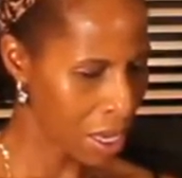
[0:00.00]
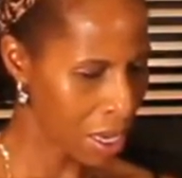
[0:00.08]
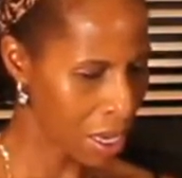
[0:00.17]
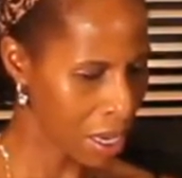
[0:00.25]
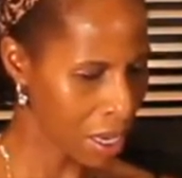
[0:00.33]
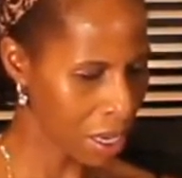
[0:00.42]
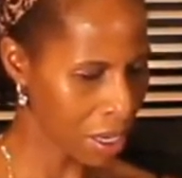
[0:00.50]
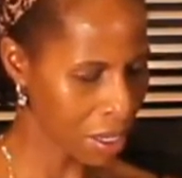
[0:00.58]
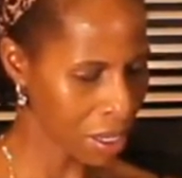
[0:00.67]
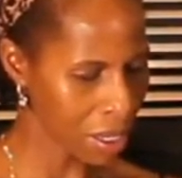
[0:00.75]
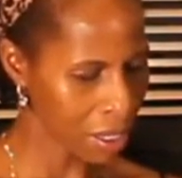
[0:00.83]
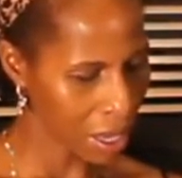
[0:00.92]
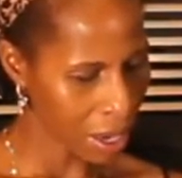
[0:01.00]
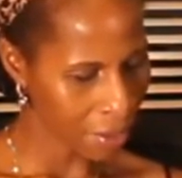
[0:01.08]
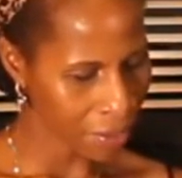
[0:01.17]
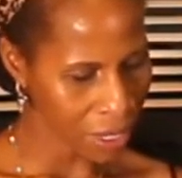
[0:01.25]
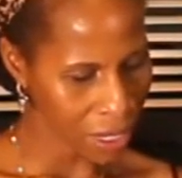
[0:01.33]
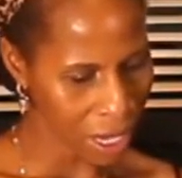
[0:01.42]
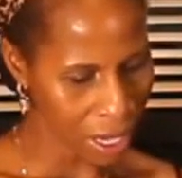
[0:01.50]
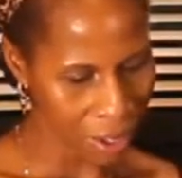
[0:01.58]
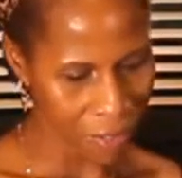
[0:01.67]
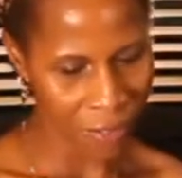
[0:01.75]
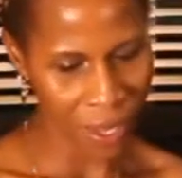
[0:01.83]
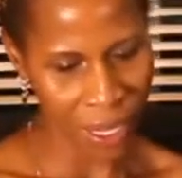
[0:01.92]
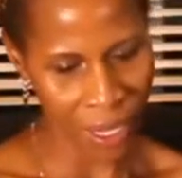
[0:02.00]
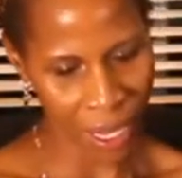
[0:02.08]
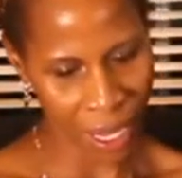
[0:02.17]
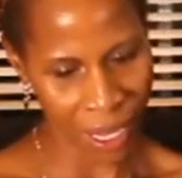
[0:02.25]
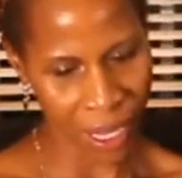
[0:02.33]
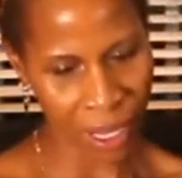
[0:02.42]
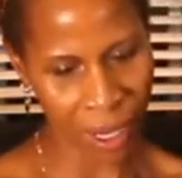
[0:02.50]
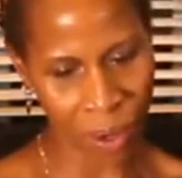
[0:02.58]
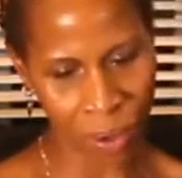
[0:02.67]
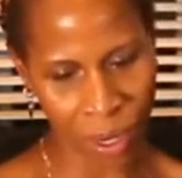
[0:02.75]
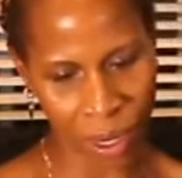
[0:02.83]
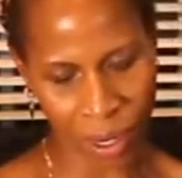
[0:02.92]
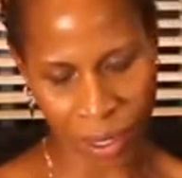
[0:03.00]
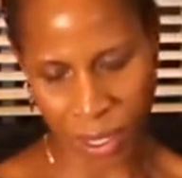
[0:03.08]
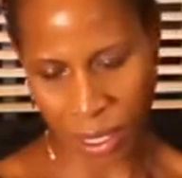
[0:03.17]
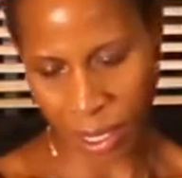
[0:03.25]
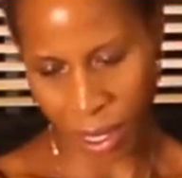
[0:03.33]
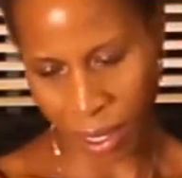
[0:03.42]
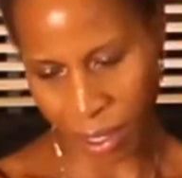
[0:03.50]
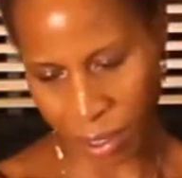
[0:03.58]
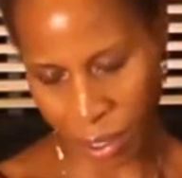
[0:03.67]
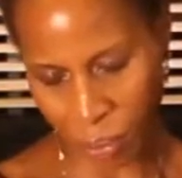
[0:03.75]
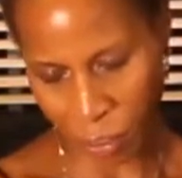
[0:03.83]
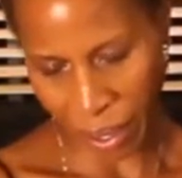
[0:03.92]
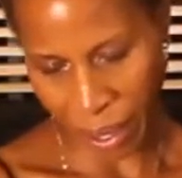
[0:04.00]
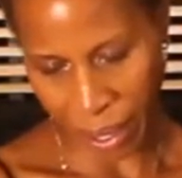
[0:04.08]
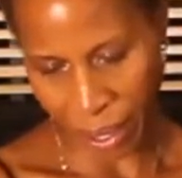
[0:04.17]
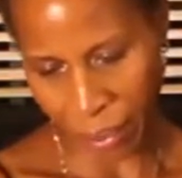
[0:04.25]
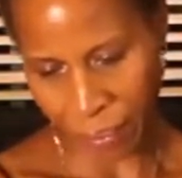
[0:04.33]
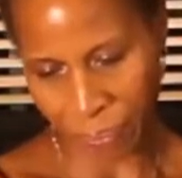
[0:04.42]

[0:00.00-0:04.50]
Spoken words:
and it says Everyday Vacay Coconut Setting Spray.